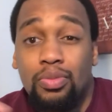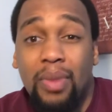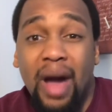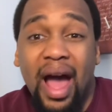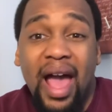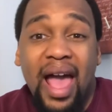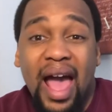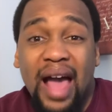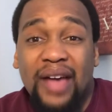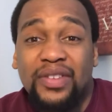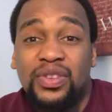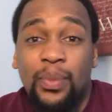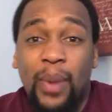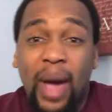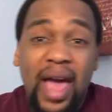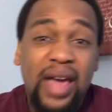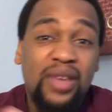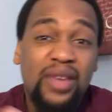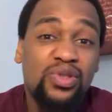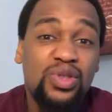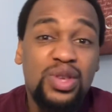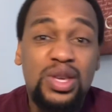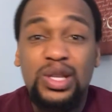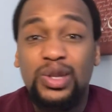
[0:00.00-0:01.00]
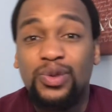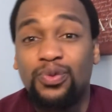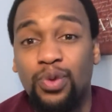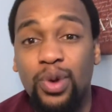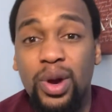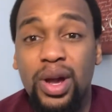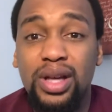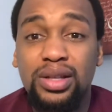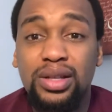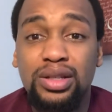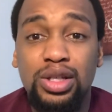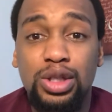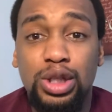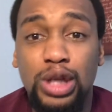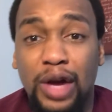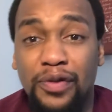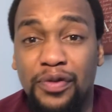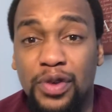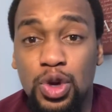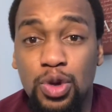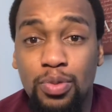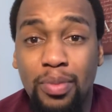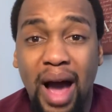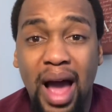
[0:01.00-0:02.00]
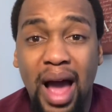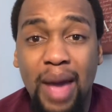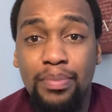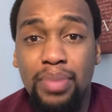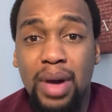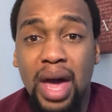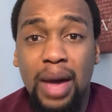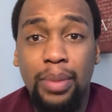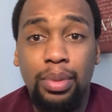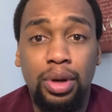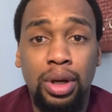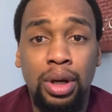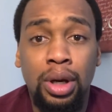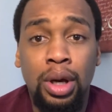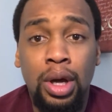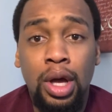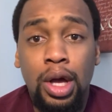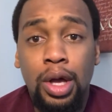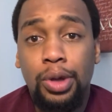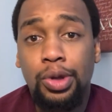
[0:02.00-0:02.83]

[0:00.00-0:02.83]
have some atheist friends and stuff, and you might be able to,